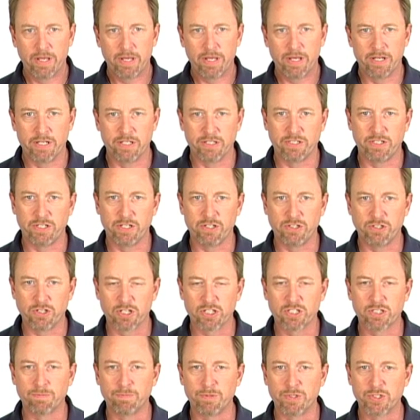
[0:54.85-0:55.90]
It is the
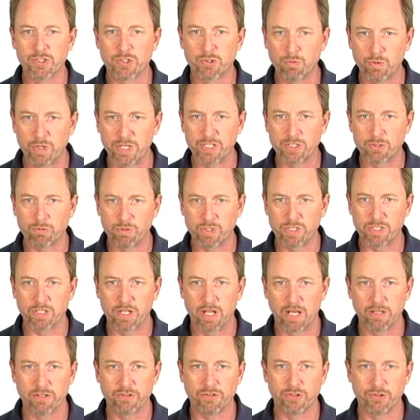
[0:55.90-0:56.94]
adjustable switch which
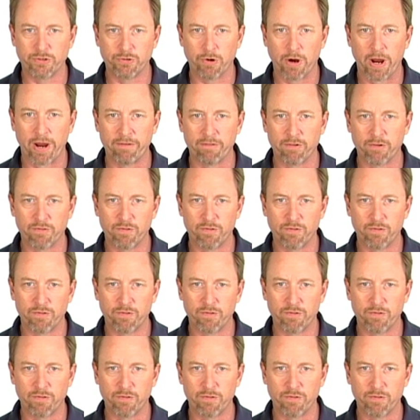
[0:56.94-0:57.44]
allows the driver